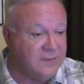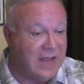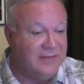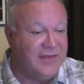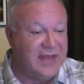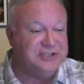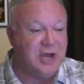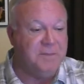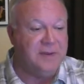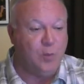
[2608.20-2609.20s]
And they
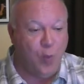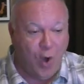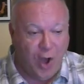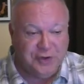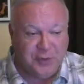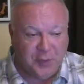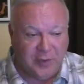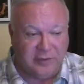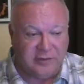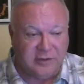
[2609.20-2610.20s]
shall be
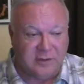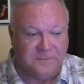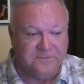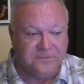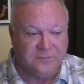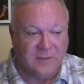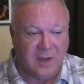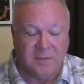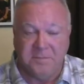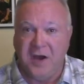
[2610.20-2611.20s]
wanderers
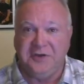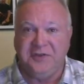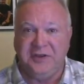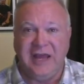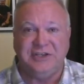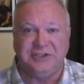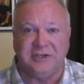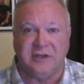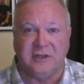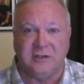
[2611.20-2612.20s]
among the
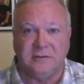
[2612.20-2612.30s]
nations.